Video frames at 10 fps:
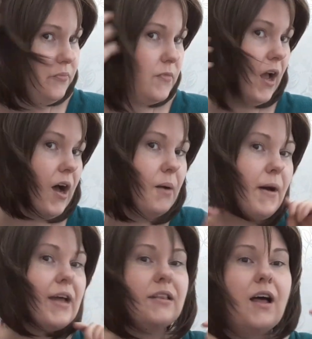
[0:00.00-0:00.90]

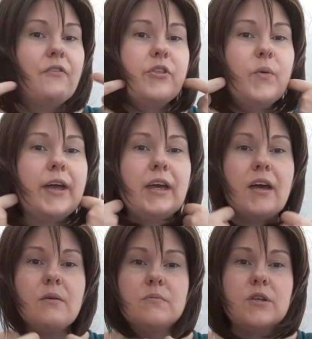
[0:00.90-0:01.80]
I love the way it
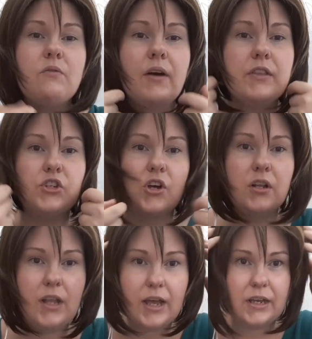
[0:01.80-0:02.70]
comes around the
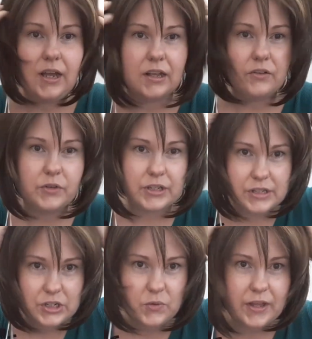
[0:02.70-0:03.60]
jawline. I love what it's
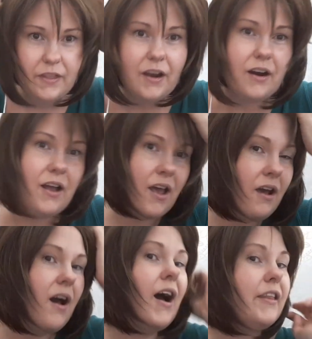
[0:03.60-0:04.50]
doing there.
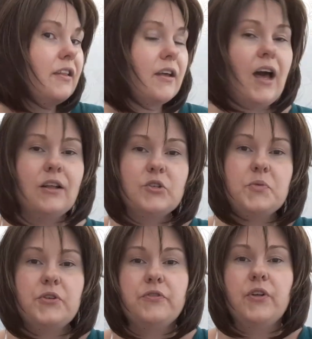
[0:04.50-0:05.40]
I think the color is
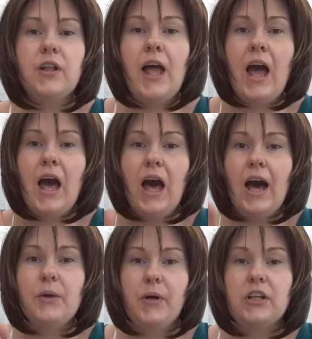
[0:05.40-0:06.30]
beautiful.
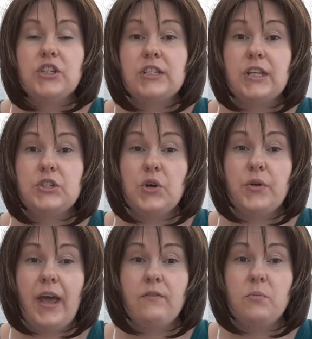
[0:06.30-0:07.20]
I apologize, I don't
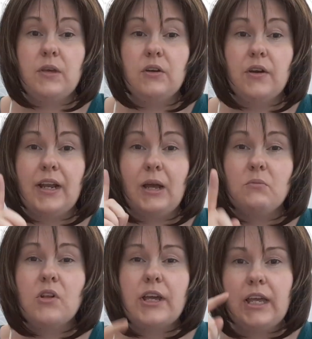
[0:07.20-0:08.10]
have a mirror and I'm
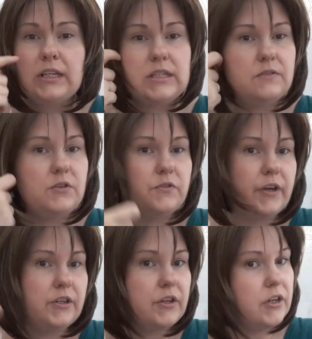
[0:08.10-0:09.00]
looking into the
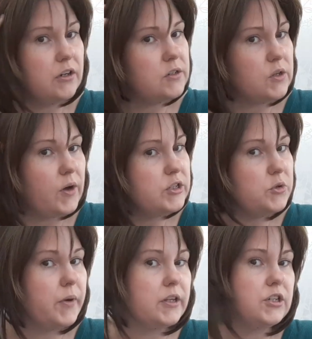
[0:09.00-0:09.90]
viewfinder here, so I do
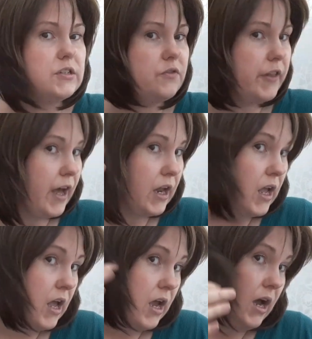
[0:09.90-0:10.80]
apologize for that.
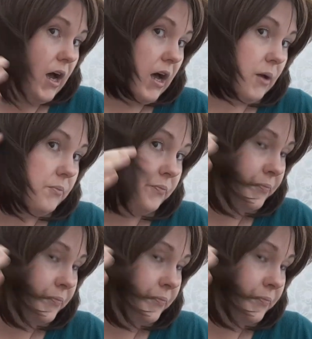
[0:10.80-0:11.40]
I